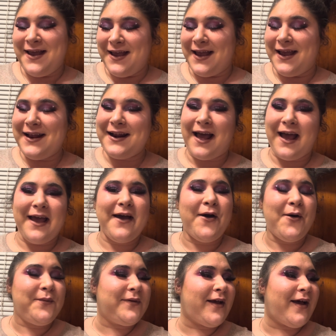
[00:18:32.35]
and I
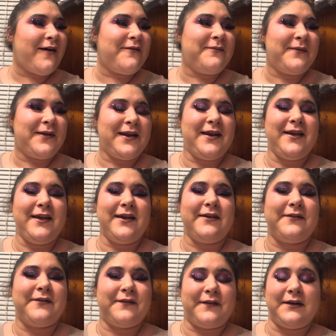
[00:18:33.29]
hope to have many
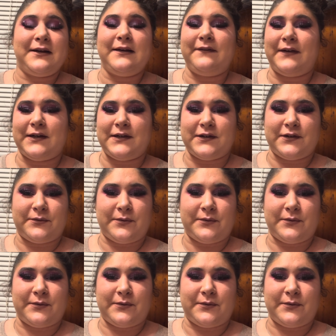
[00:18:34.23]
fun adventures